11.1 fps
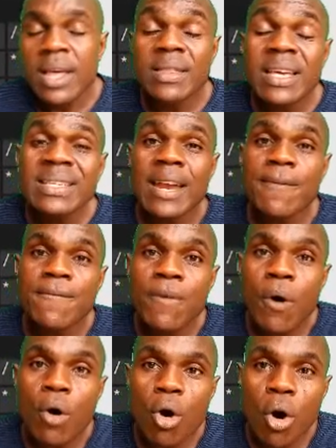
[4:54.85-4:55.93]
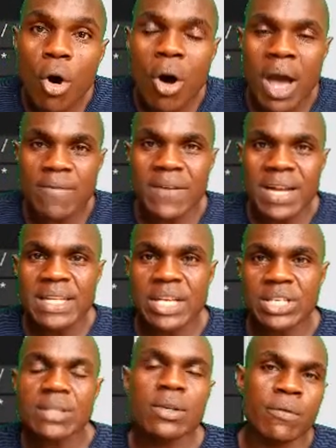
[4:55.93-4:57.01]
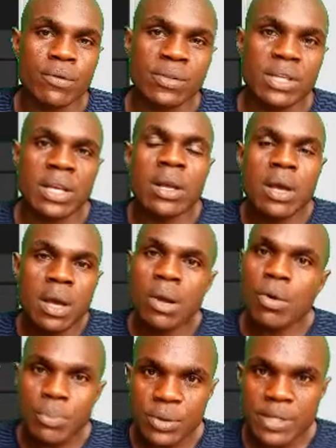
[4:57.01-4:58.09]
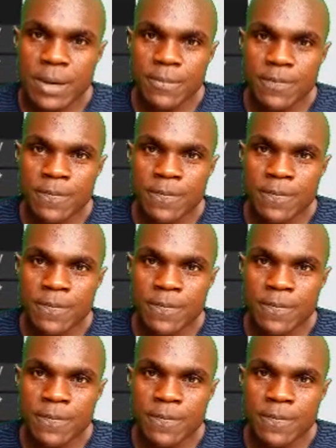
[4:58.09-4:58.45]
These are the 4 core advantages of using a computer.